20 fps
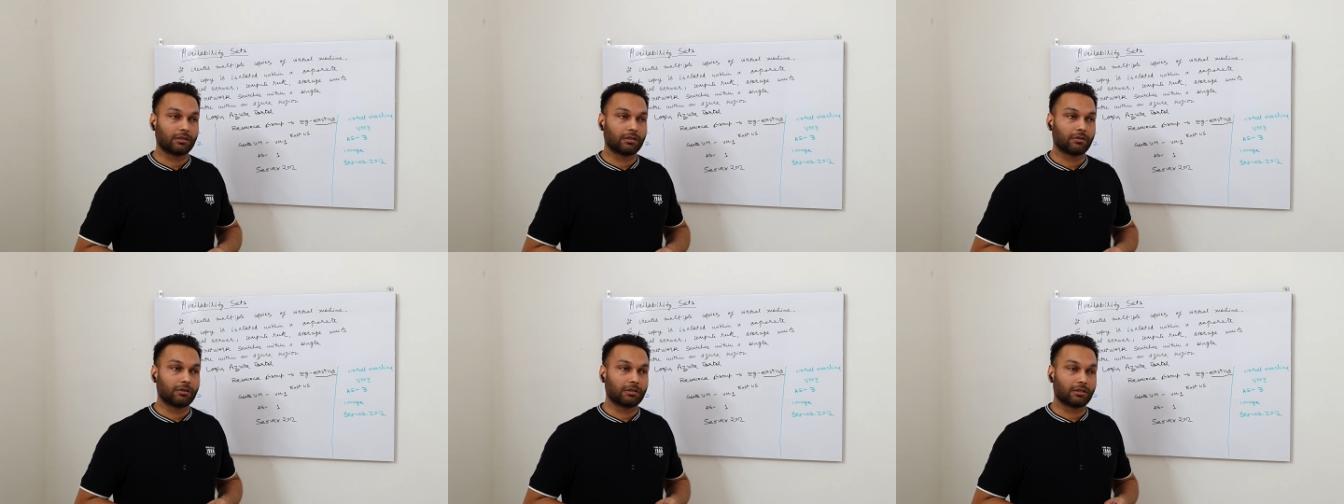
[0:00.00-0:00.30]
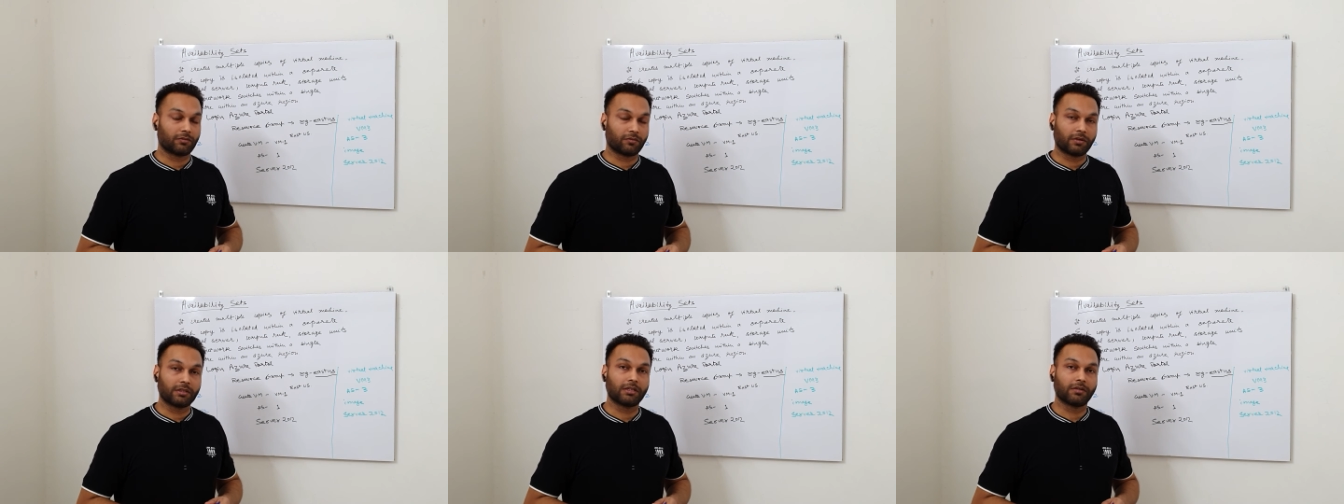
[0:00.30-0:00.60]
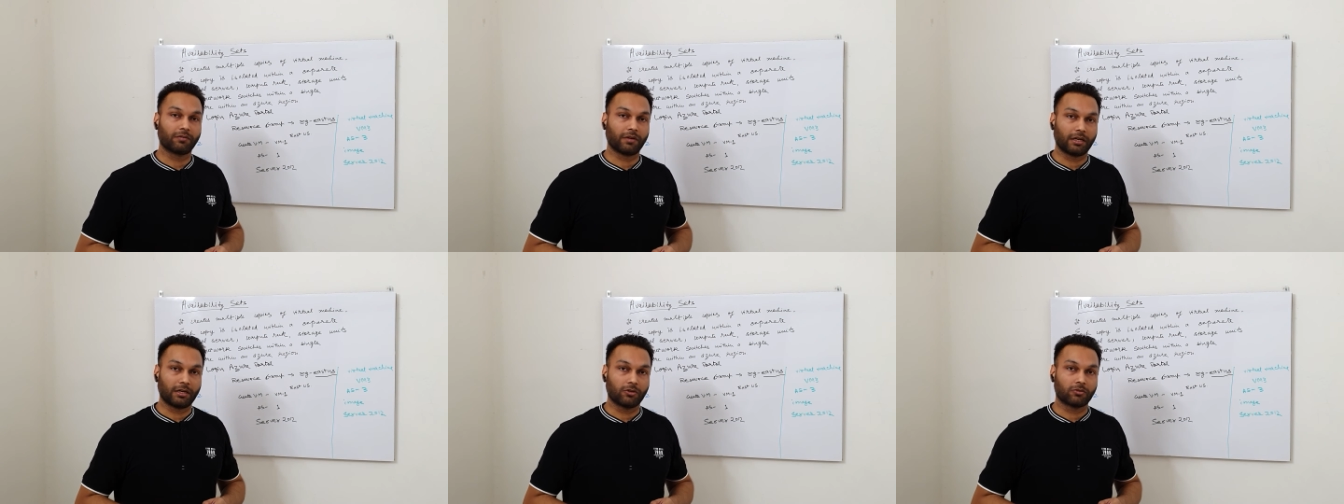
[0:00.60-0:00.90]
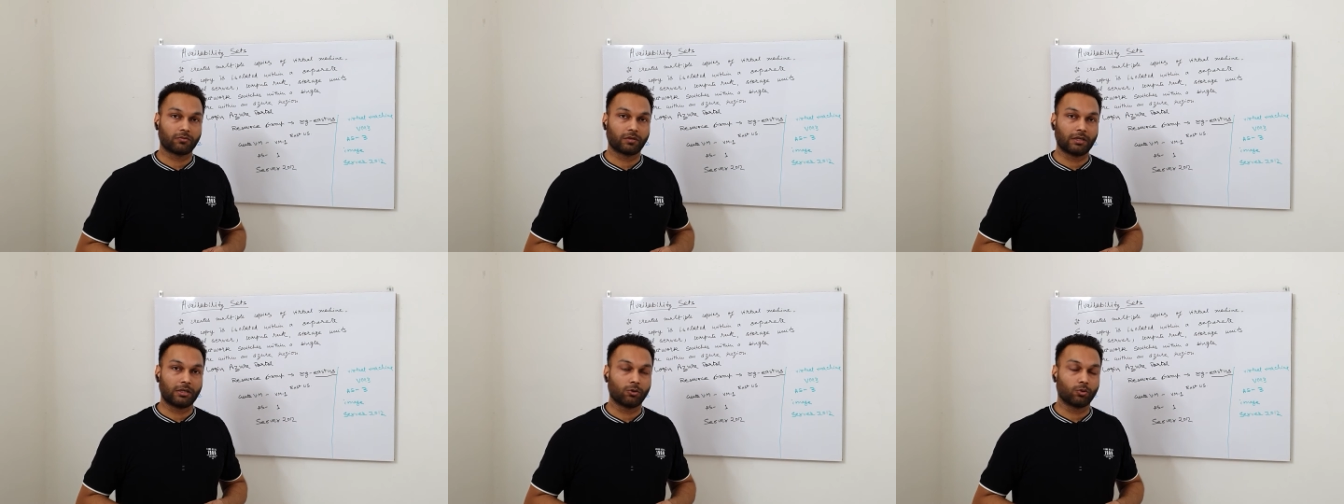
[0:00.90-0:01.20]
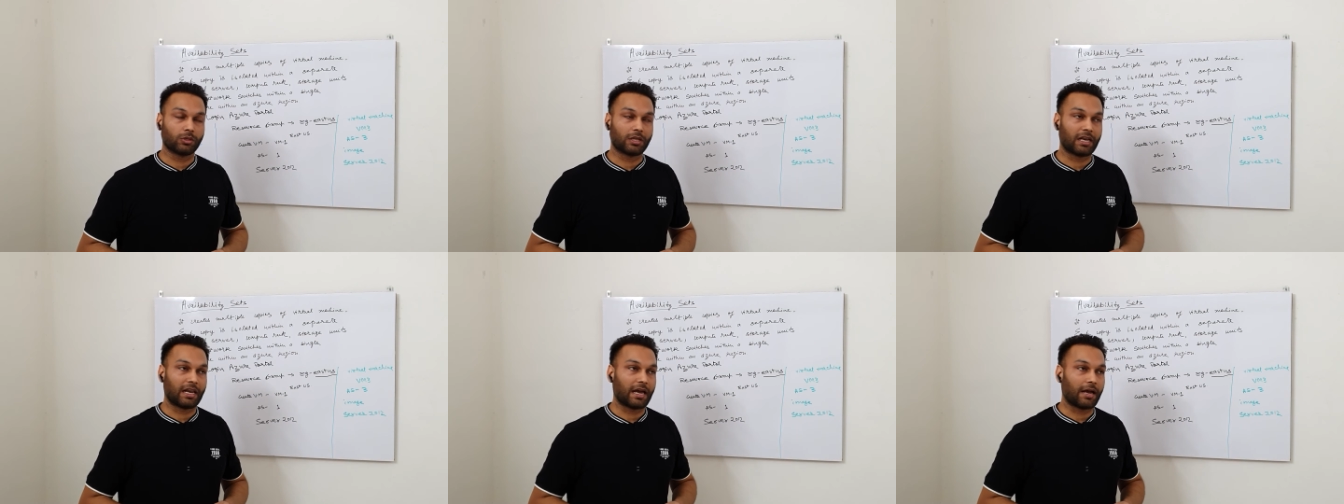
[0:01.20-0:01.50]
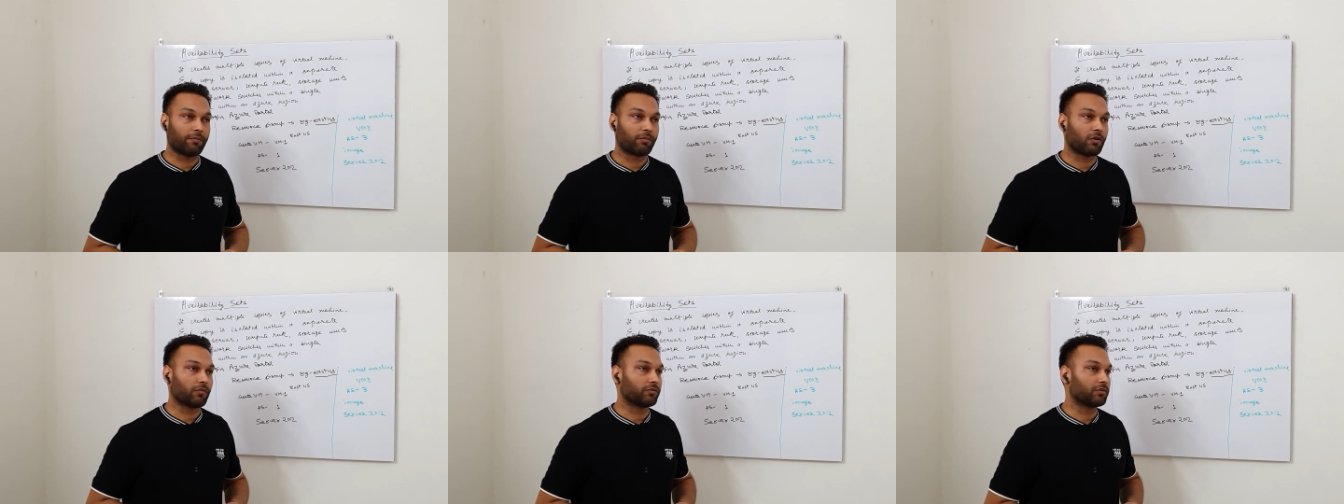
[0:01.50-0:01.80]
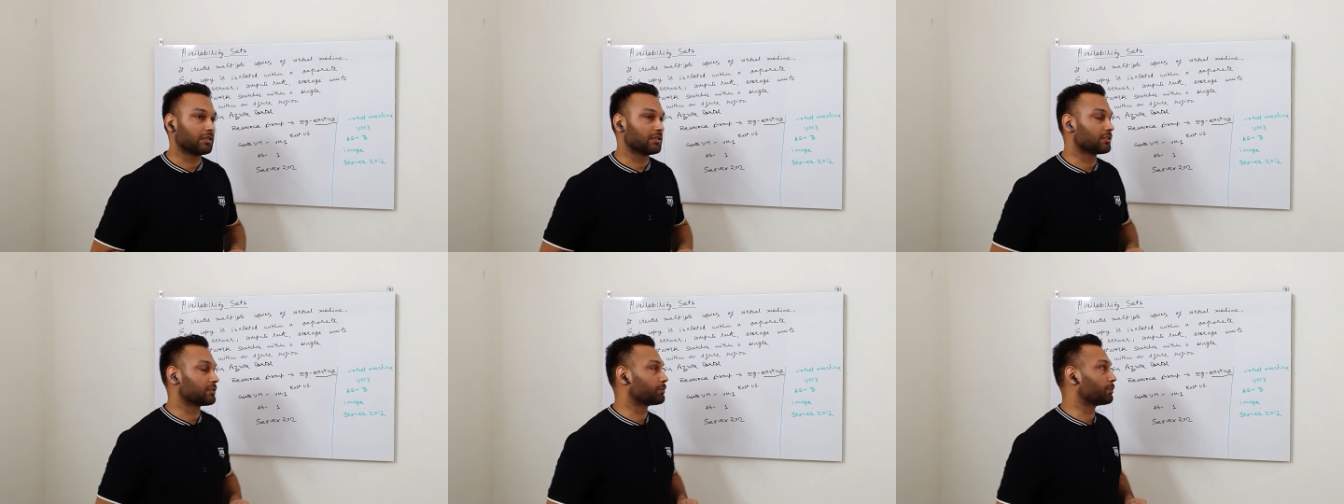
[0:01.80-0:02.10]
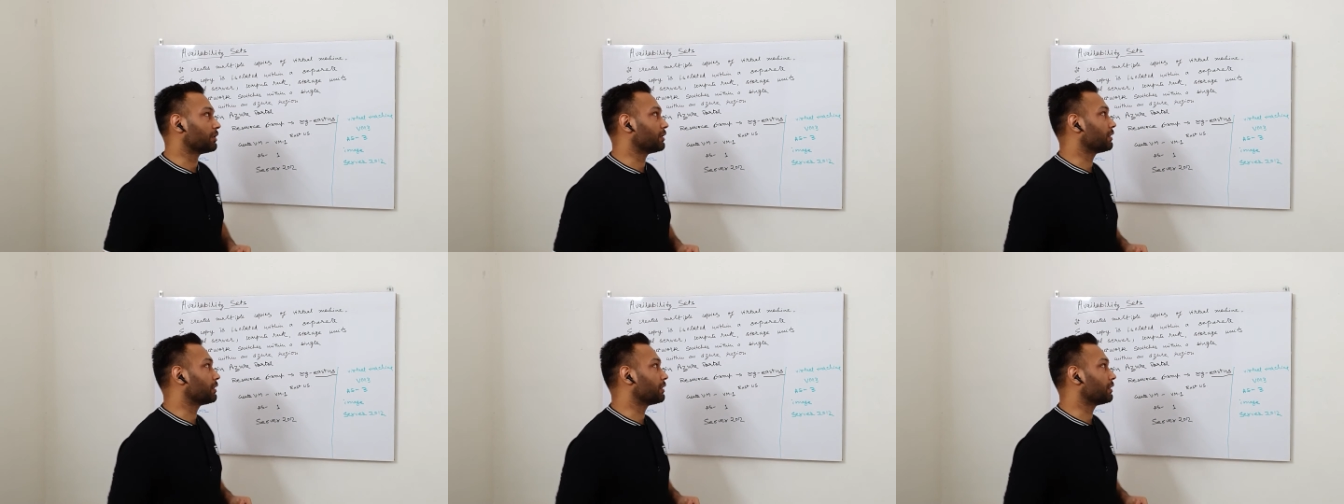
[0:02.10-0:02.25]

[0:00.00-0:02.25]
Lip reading: In the further videos, we'll do the lab of this